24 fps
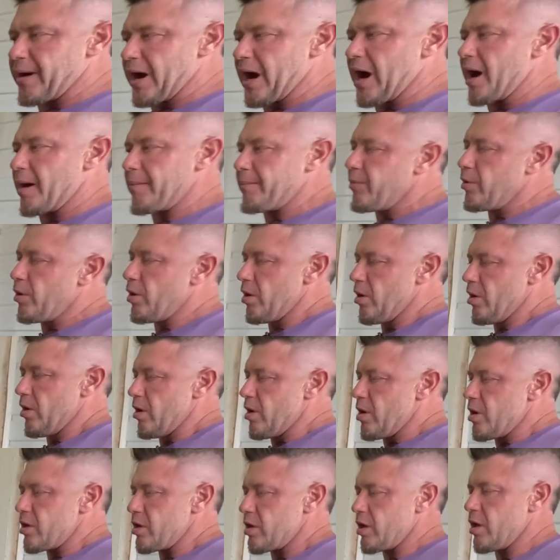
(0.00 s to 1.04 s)
pop,
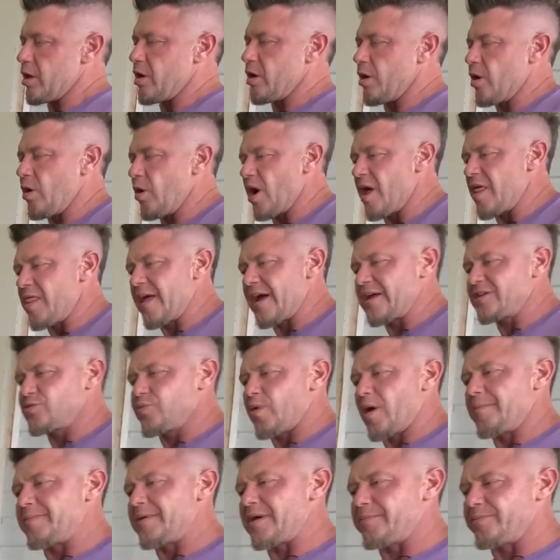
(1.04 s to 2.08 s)
you know, and that's
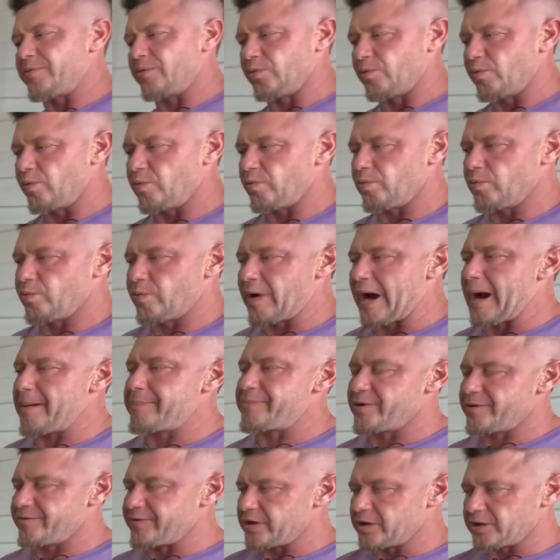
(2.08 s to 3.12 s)
why people
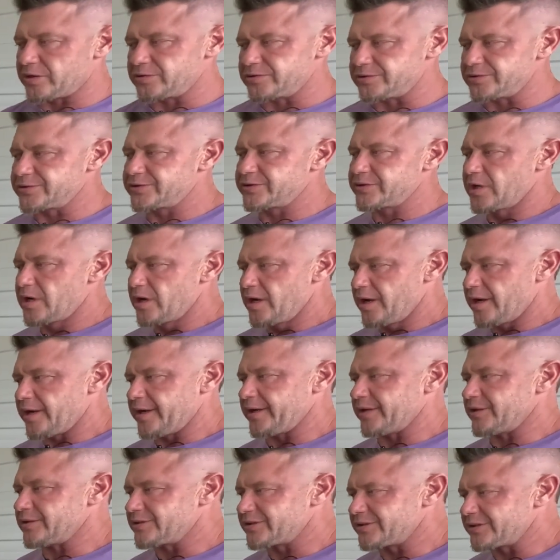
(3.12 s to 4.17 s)
wrap their vehicles,
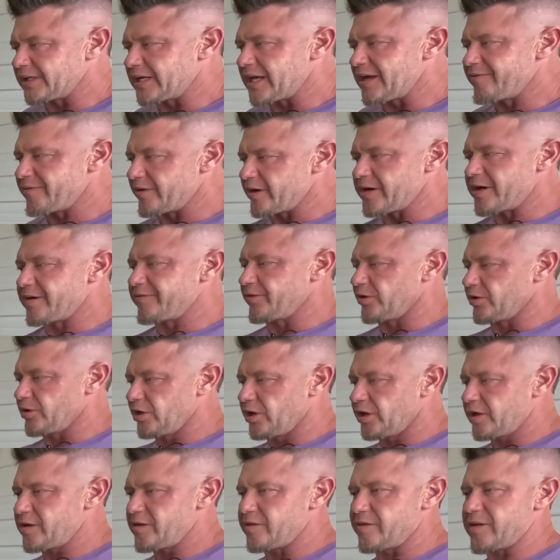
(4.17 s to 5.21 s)
is to give it a different
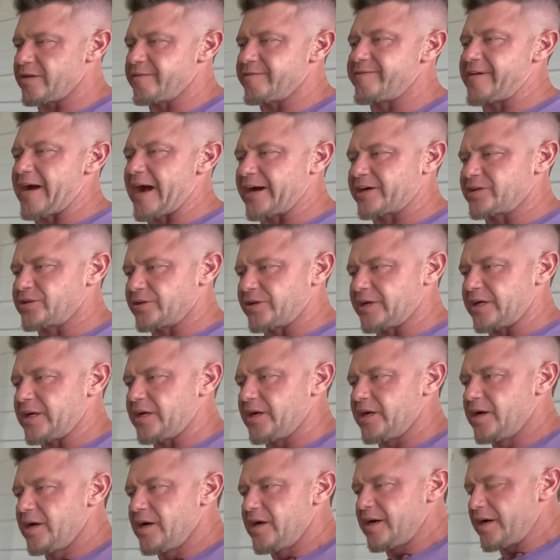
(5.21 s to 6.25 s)
look than
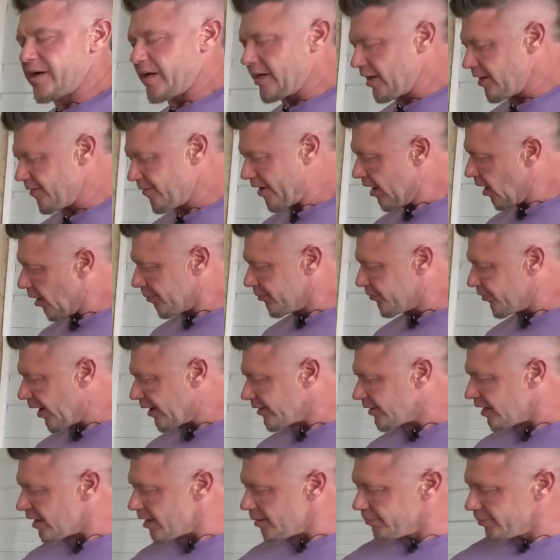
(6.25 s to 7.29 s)
factory. It even helps
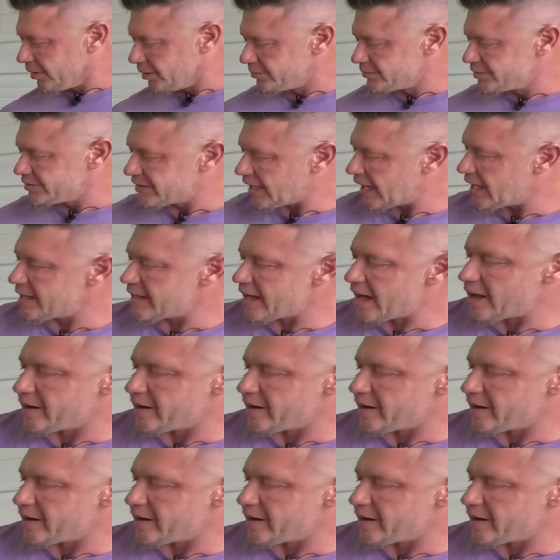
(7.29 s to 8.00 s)
like the emblem stand